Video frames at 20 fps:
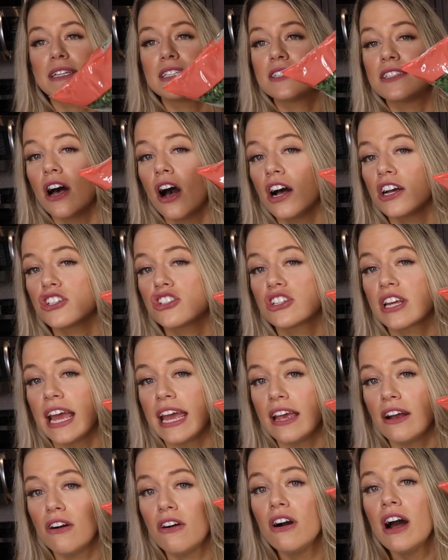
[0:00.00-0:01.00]
massaged
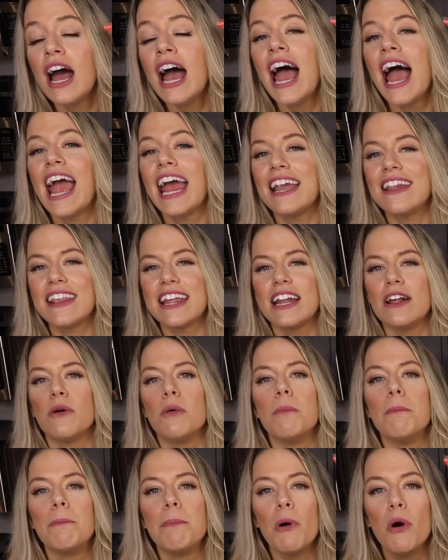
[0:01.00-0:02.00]
kale, and then
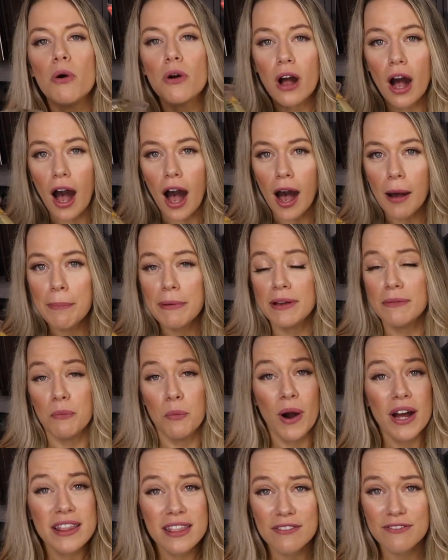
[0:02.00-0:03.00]
it'll bulk up,
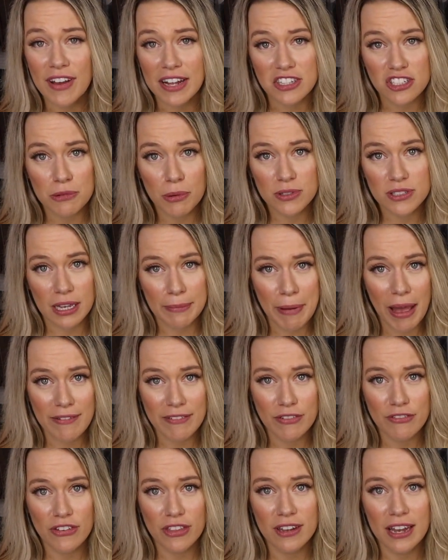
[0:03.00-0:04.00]
one, the vegetables I'm
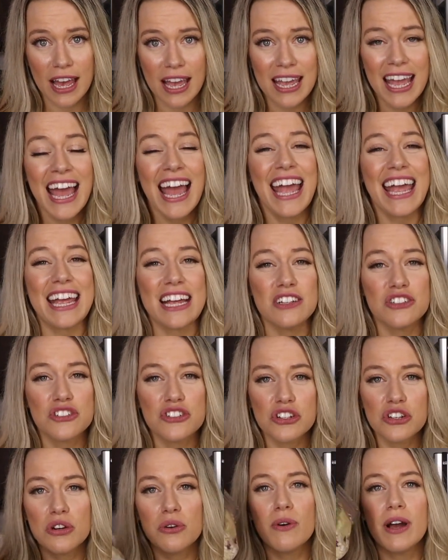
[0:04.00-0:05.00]
having for the day, and
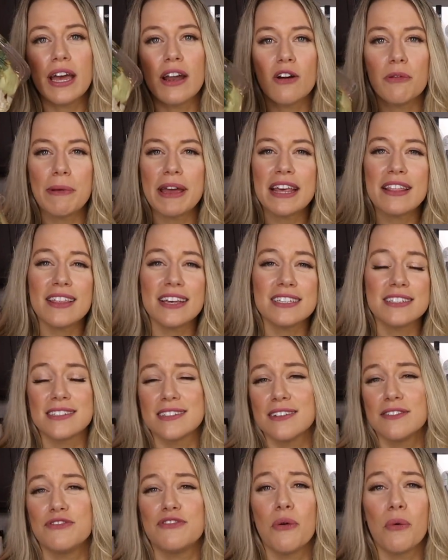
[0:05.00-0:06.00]
two, it'll make
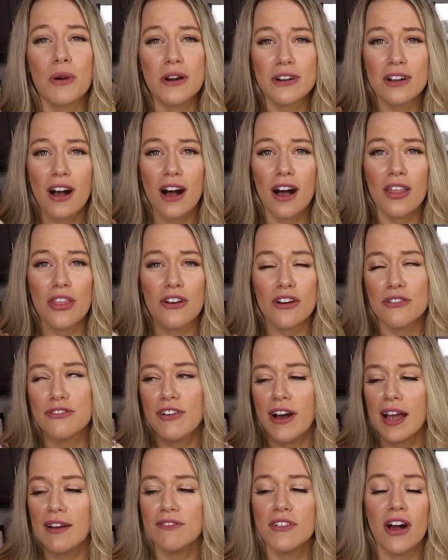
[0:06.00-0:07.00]
this $4,
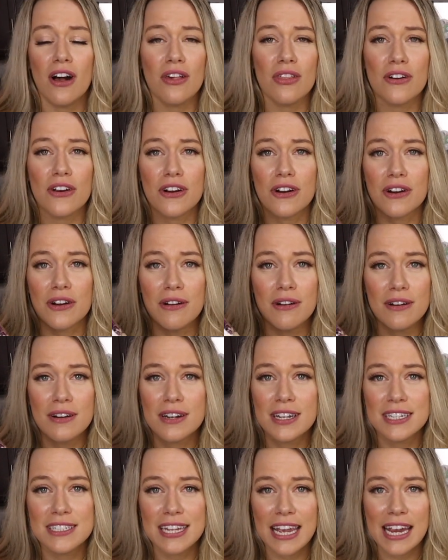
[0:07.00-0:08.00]
$5
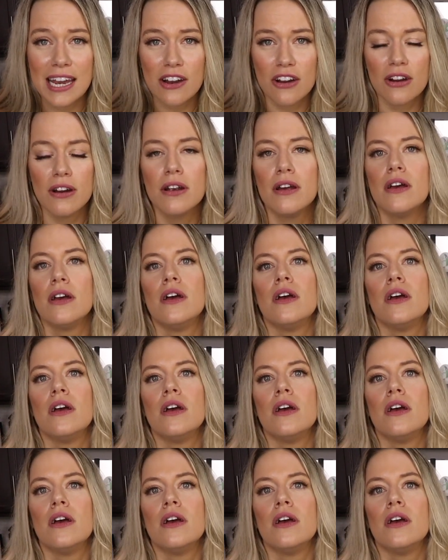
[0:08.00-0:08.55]
container